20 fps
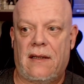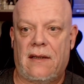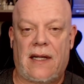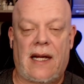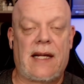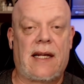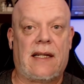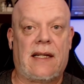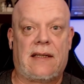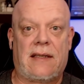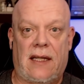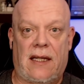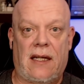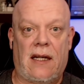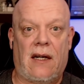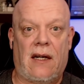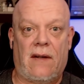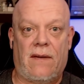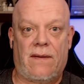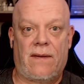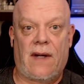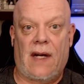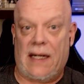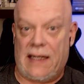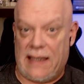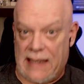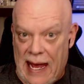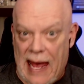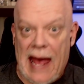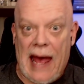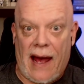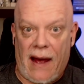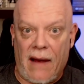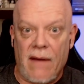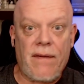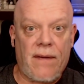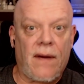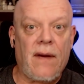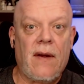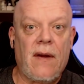legacy of a
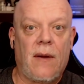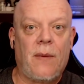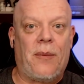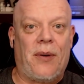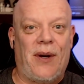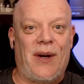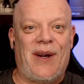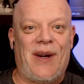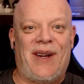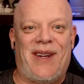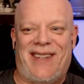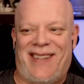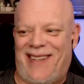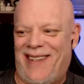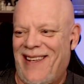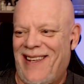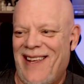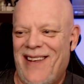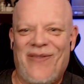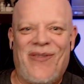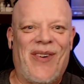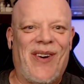Taff, but,